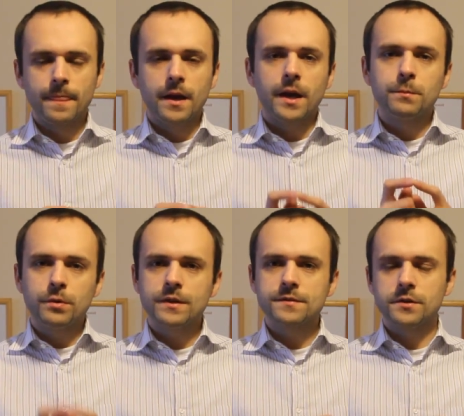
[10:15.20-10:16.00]
In
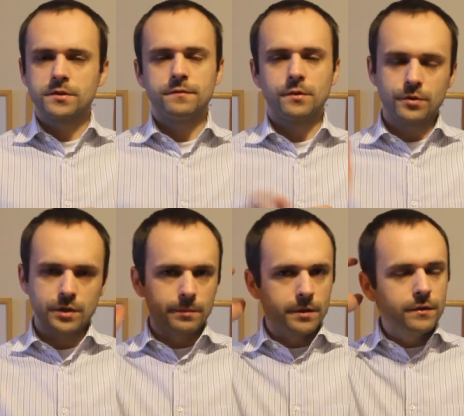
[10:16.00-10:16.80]
previous versions of
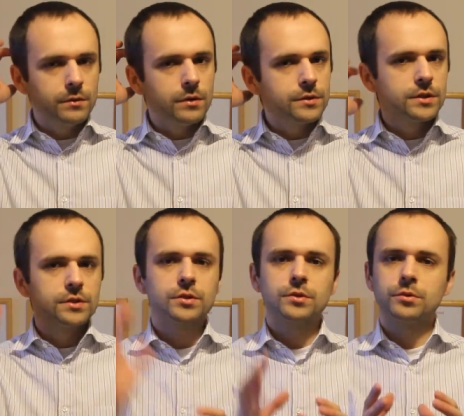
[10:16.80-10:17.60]
Photoshop, if you wanted
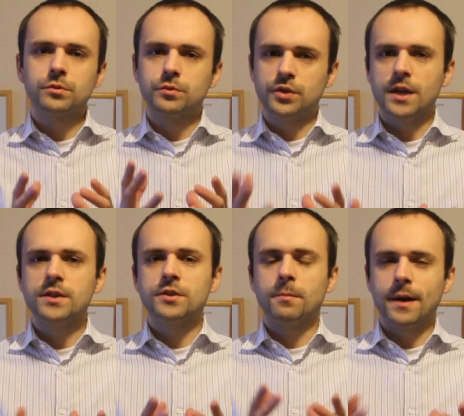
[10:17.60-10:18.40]
to
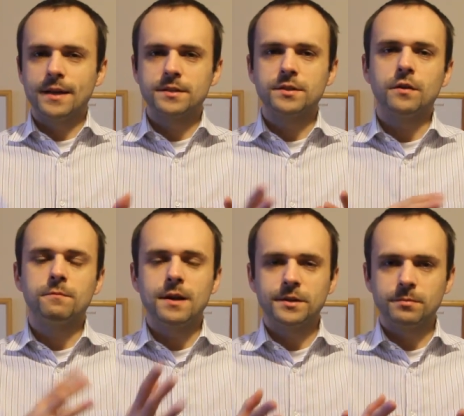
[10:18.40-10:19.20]
change the opacity of
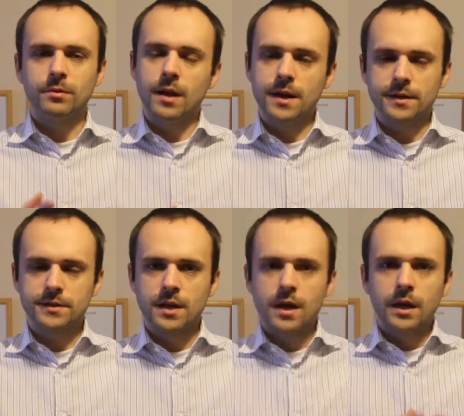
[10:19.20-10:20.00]
multiple
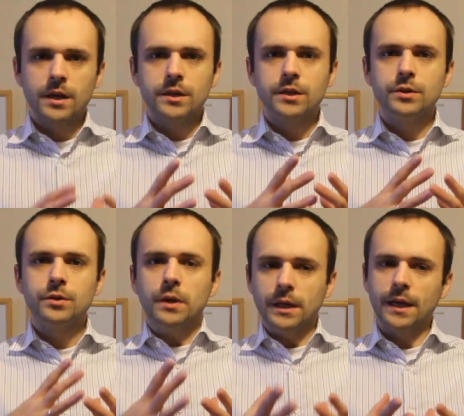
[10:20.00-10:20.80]
layers,
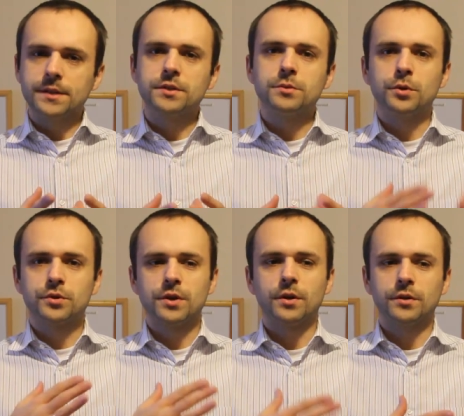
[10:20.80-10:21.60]
you had to do
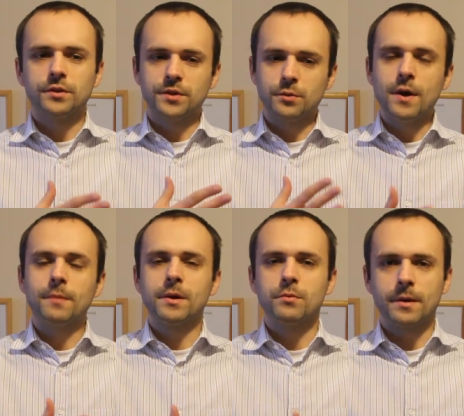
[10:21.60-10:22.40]
it on the
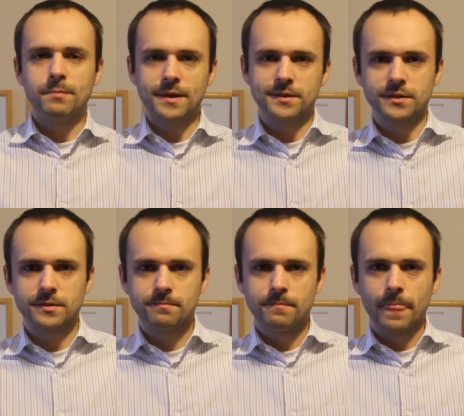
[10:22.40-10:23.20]
one-by-one
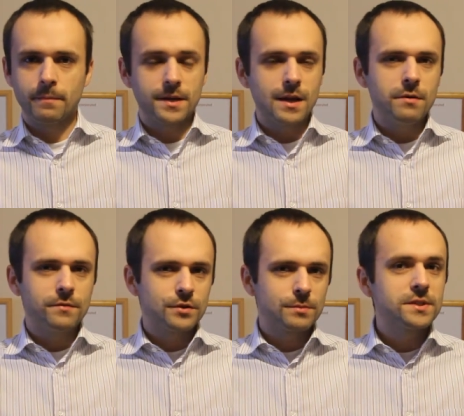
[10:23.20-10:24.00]
basis. But now in
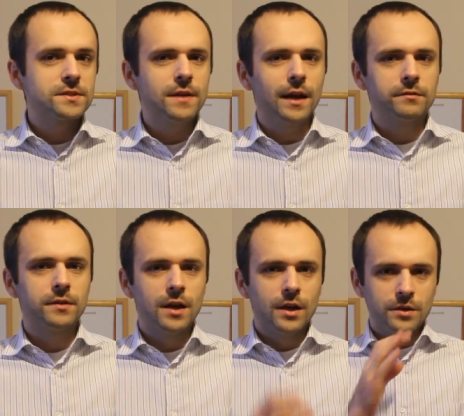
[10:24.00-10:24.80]
Photoshop
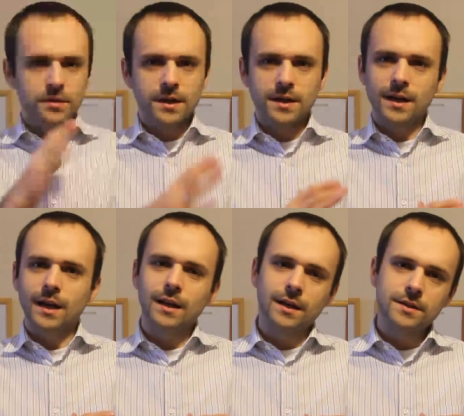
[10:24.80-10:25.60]
CS5, you can
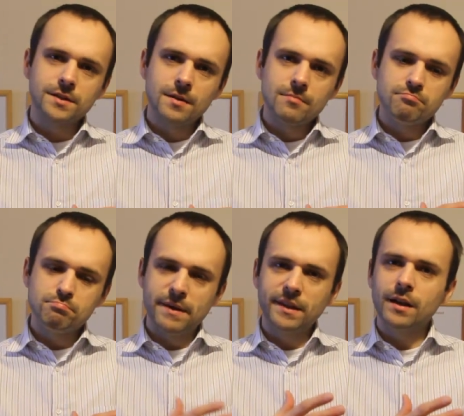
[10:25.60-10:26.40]
highlight
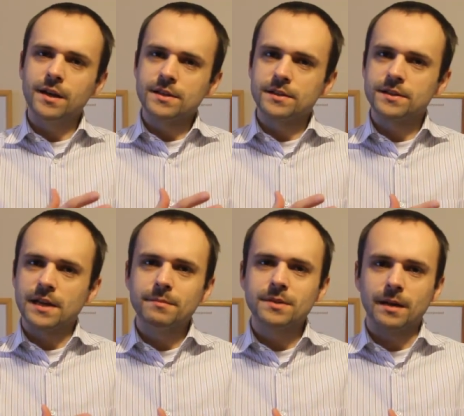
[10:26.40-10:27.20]
many layers at the
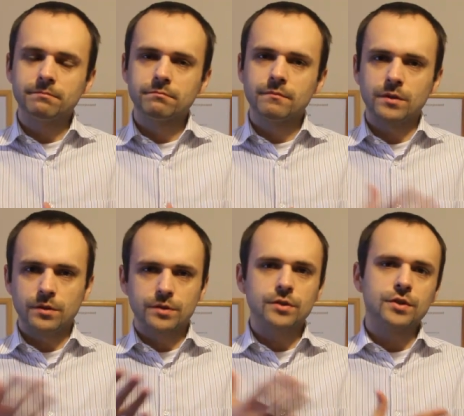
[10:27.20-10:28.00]
same time,
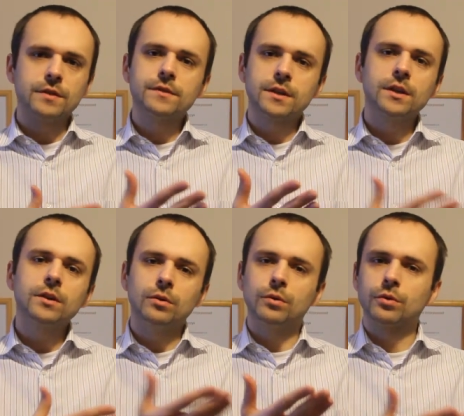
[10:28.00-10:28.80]
using the Shift key
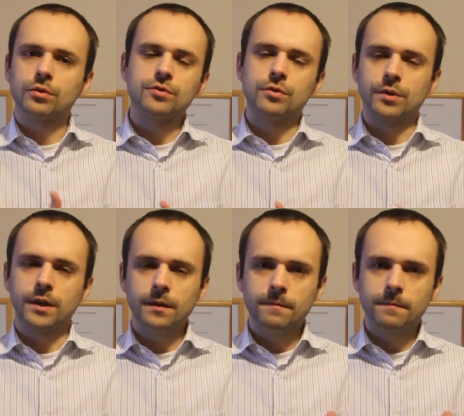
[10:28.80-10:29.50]
or Control key.